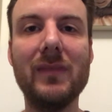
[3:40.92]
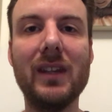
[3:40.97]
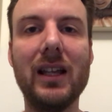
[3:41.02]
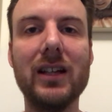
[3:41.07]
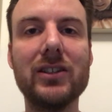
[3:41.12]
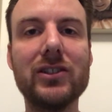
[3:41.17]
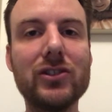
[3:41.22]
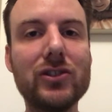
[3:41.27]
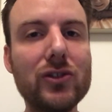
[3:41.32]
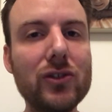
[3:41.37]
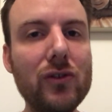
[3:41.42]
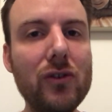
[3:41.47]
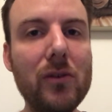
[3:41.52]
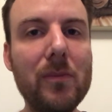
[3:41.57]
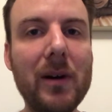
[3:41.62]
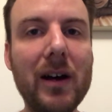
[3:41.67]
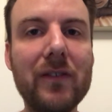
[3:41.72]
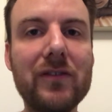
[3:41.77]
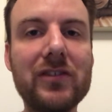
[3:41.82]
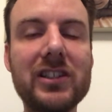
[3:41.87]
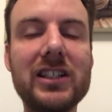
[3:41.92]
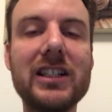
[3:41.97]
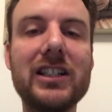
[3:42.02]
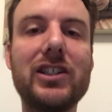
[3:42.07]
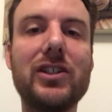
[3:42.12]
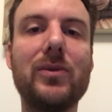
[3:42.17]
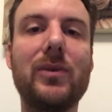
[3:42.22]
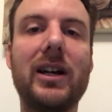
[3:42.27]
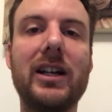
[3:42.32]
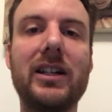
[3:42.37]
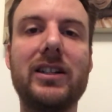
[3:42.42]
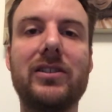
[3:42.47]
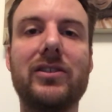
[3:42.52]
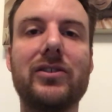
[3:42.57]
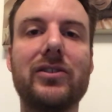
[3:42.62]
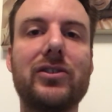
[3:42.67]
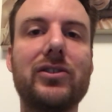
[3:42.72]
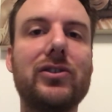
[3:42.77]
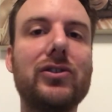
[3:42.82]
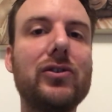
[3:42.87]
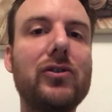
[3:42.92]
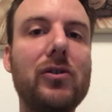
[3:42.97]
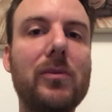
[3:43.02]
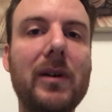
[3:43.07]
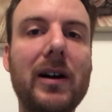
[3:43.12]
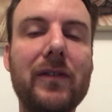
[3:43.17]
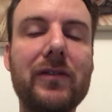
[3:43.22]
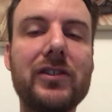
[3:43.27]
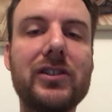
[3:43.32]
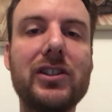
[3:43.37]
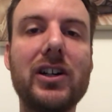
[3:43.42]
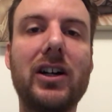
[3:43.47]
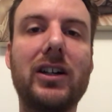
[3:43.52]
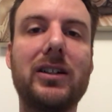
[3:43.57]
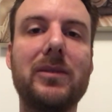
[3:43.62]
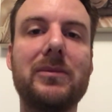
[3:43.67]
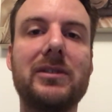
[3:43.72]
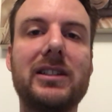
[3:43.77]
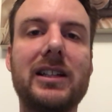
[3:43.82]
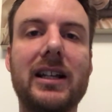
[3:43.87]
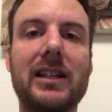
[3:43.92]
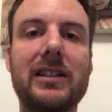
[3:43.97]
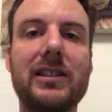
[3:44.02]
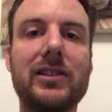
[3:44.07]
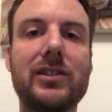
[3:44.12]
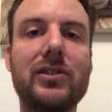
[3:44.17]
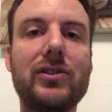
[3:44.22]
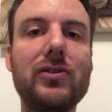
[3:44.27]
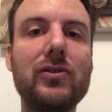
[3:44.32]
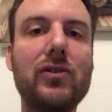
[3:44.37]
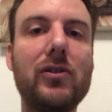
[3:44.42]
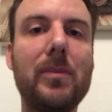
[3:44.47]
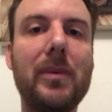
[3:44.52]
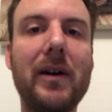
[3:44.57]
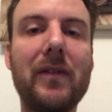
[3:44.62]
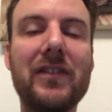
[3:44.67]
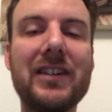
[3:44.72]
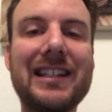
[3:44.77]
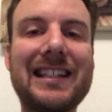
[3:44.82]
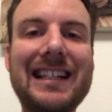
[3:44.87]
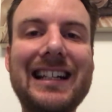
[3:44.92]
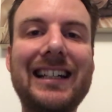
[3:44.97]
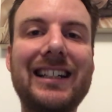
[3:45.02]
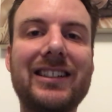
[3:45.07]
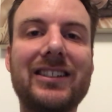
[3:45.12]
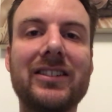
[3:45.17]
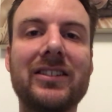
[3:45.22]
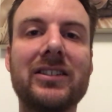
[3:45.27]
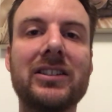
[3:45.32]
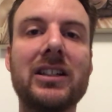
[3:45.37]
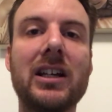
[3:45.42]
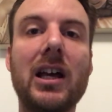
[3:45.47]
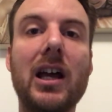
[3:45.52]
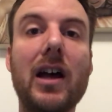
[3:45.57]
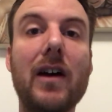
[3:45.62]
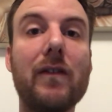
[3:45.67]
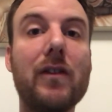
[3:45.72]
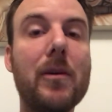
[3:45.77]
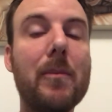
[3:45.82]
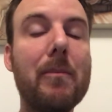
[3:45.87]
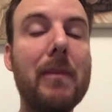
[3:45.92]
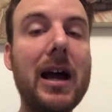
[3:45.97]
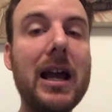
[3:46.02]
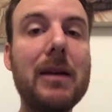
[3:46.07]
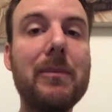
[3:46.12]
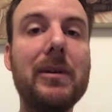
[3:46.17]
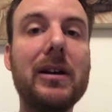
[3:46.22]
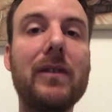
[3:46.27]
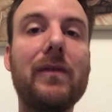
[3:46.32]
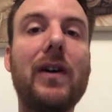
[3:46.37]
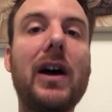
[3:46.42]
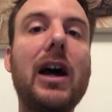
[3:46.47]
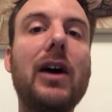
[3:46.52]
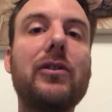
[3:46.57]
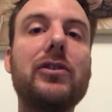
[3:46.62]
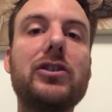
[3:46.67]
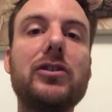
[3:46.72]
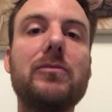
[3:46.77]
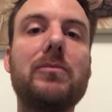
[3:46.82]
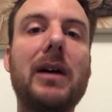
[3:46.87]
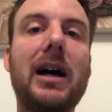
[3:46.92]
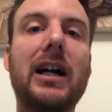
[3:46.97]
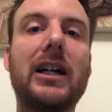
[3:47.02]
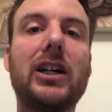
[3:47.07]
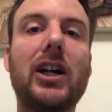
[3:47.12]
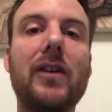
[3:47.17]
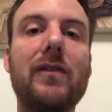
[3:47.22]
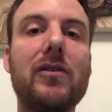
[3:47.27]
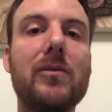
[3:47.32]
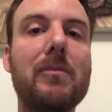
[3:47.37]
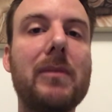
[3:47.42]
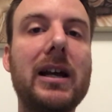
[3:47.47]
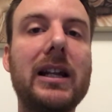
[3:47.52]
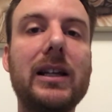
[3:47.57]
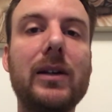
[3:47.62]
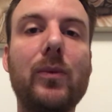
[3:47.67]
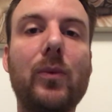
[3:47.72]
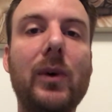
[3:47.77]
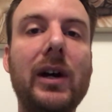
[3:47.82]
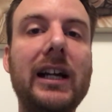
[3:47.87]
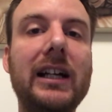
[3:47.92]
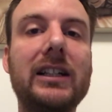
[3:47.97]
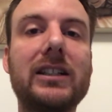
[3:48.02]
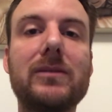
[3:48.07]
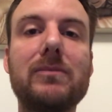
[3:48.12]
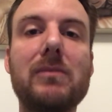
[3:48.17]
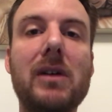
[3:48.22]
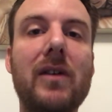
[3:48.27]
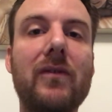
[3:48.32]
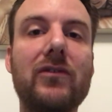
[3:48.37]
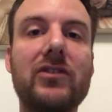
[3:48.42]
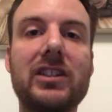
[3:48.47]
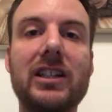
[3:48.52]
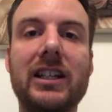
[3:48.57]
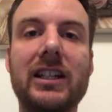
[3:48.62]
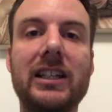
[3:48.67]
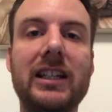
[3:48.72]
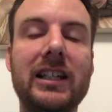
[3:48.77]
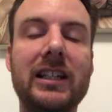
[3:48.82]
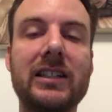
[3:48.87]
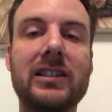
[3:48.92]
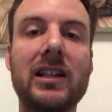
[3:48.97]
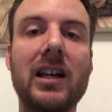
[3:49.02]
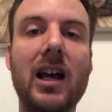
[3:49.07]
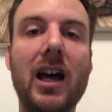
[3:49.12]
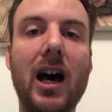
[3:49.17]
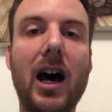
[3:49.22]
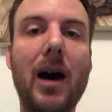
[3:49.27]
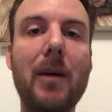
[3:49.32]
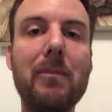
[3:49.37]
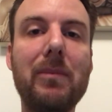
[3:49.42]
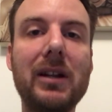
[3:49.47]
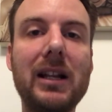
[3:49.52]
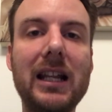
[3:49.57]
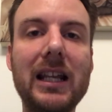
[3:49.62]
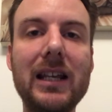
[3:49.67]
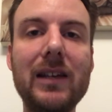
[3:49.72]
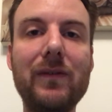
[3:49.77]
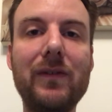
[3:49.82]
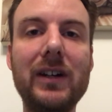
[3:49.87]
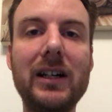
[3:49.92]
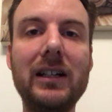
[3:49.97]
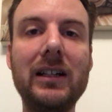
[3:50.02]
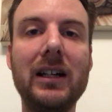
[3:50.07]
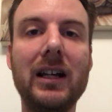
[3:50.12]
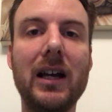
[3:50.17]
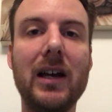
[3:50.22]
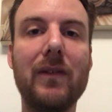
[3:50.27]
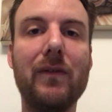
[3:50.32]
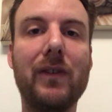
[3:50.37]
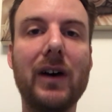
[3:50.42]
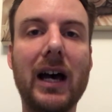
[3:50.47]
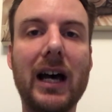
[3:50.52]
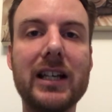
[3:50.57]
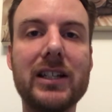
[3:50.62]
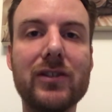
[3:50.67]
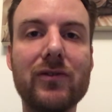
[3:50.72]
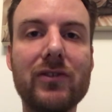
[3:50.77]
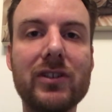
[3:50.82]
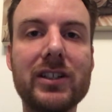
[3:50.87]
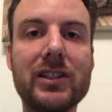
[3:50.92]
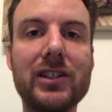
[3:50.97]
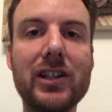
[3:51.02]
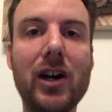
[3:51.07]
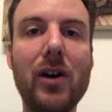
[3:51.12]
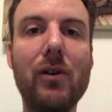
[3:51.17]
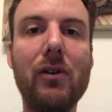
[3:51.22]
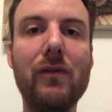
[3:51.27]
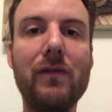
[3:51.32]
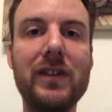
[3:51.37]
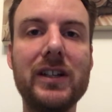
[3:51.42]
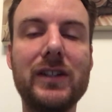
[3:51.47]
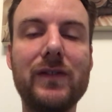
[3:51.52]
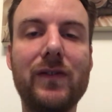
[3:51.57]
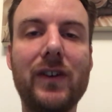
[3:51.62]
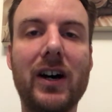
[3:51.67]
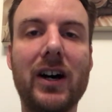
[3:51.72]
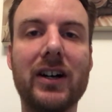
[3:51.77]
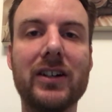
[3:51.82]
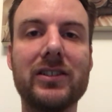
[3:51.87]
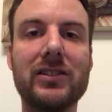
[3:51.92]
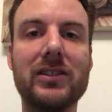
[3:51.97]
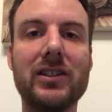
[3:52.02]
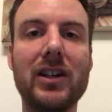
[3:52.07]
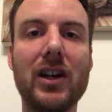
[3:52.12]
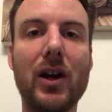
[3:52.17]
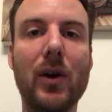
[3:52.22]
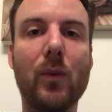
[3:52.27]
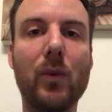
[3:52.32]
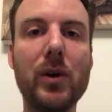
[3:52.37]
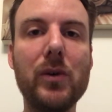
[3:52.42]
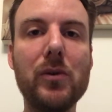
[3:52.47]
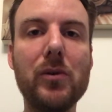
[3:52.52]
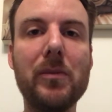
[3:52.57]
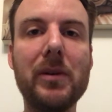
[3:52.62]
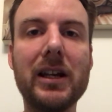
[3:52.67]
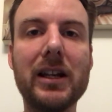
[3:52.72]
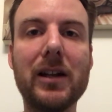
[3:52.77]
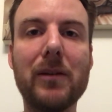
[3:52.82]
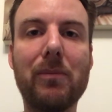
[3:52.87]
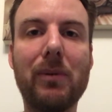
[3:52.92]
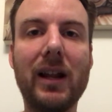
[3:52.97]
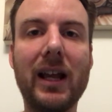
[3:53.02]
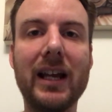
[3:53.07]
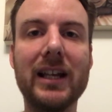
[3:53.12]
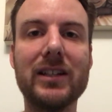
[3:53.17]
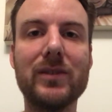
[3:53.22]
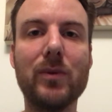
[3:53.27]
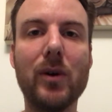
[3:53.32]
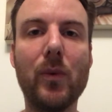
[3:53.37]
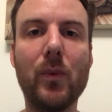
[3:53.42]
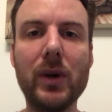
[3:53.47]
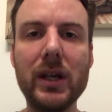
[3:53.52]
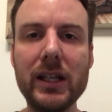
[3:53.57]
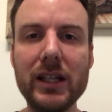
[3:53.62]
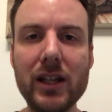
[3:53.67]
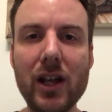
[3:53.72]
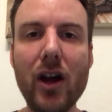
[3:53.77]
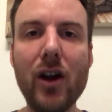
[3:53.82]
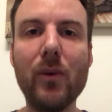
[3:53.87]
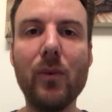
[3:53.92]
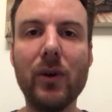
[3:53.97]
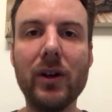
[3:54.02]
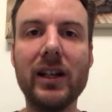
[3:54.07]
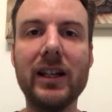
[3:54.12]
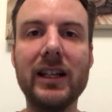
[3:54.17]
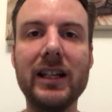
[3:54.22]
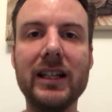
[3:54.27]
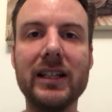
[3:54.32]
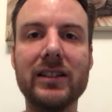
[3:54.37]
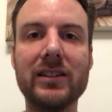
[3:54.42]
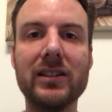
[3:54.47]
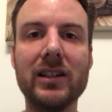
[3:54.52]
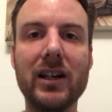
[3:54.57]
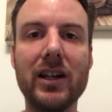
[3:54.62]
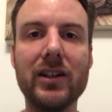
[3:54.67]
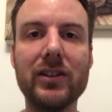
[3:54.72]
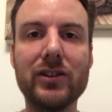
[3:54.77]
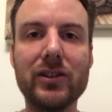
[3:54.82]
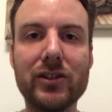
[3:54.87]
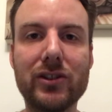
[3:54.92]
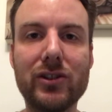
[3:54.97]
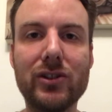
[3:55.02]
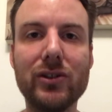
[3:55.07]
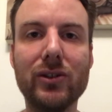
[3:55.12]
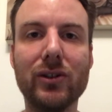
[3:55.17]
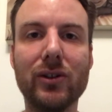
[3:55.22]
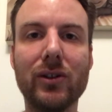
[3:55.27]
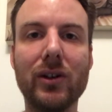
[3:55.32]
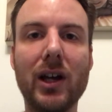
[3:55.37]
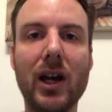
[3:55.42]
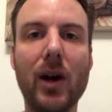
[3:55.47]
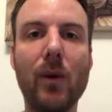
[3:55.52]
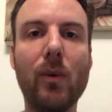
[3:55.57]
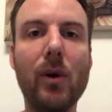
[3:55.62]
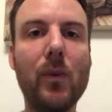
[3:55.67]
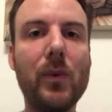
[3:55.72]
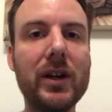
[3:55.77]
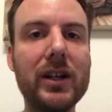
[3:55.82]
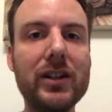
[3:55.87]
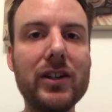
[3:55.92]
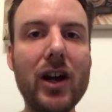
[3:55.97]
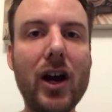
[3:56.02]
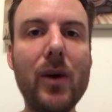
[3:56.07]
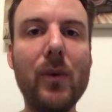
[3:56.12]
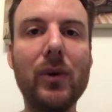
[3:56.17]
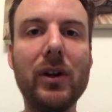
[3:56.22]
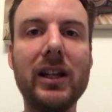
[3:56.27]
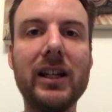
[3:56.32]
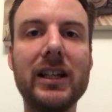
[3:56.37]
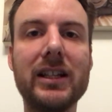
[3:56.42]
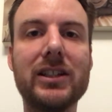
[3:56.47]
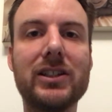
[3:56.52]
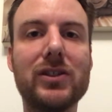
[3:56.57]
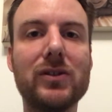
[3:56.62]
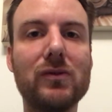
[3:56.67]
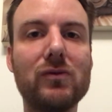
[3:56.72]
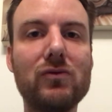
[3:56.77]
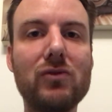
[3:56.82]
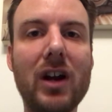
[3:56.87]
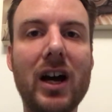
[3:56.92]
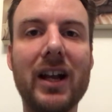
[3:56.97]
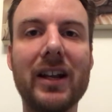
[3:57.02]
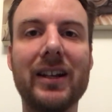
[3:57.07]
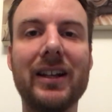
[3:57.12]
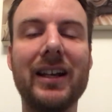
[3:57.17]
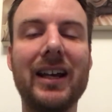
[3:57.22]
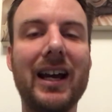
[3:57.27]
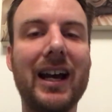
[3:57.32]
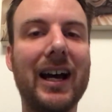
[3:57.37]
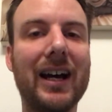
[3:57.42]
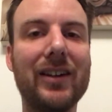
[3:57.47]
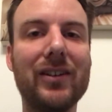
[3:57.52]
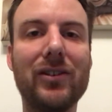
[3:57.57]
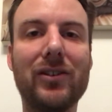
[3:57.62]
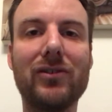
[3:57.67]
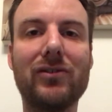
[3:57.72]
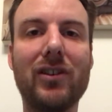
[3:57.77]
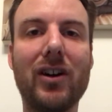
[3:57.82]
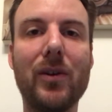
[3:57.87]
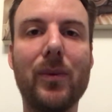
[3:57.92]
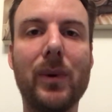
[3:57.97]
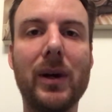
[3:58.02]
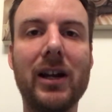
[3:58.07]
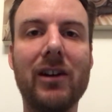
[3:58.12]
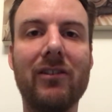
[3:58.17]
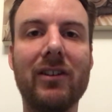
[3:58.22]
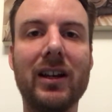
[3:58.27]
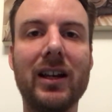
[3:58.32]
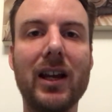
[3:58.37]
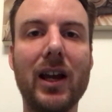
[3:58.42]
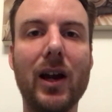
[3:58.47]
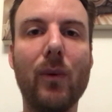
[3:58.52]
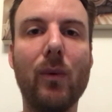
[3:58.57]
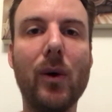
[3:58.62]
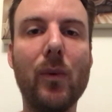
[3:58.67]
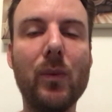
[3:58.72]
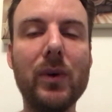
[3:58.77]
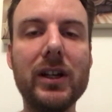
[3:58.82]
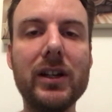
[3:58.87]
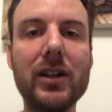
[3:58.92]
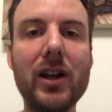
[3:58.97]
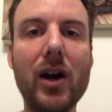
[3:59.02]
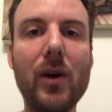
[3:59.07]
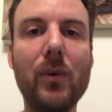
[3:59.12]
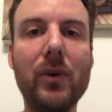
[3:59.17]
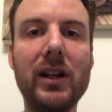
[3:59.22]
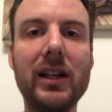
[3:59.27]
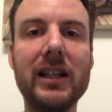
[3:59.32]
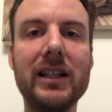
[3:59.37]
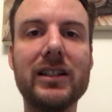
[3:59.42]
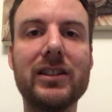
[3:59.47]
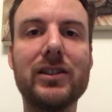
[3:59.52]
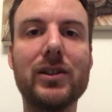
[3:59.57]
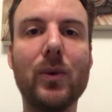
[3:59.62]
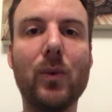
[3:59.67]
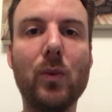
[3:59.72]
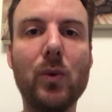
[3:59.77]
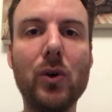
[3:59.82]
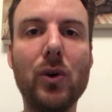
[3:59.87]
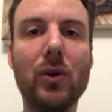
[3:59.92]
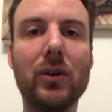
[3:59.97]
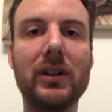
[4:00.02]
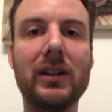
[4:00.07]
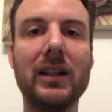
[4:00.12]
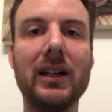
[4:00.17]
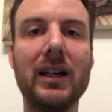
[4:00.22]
Soar above situations, soar above circumstances, soar above addictions that maybe have held you back over many weeks, months and years. I'm believing that as a result of this fast, we will be in a place where we know what it is to soar, when we know what it is to run and not grow weary, when we know what it is to walk